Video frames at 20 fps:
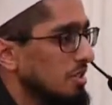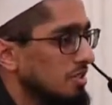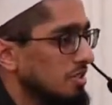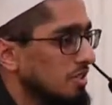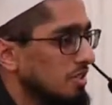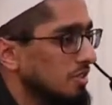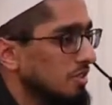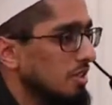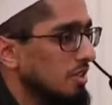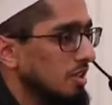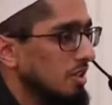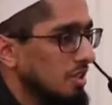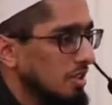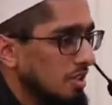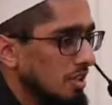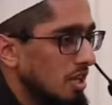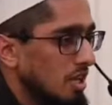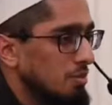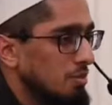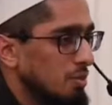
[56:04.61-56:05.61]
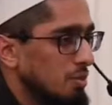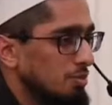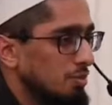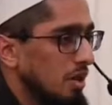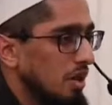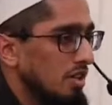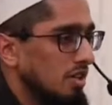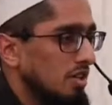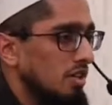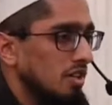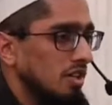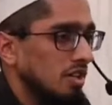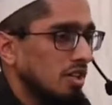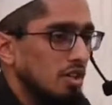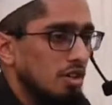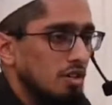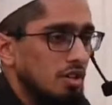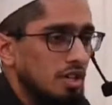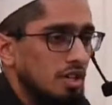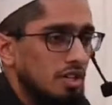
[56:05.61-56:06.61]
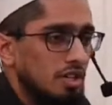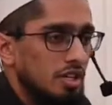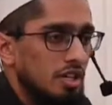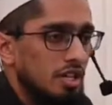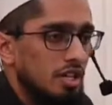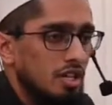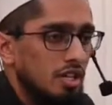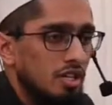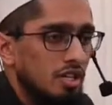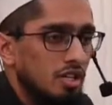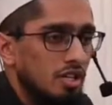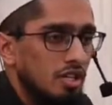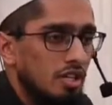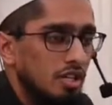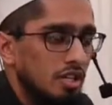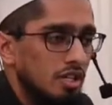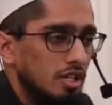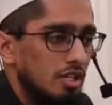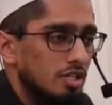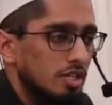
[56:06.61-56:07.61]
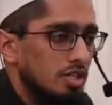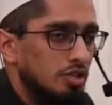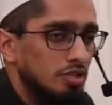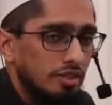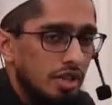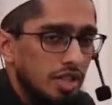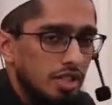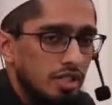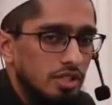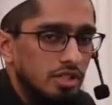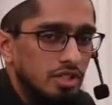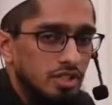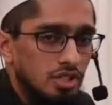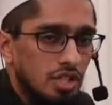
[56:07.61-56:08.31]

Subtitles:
So Al-Misbah here in Central Valley, inshallah.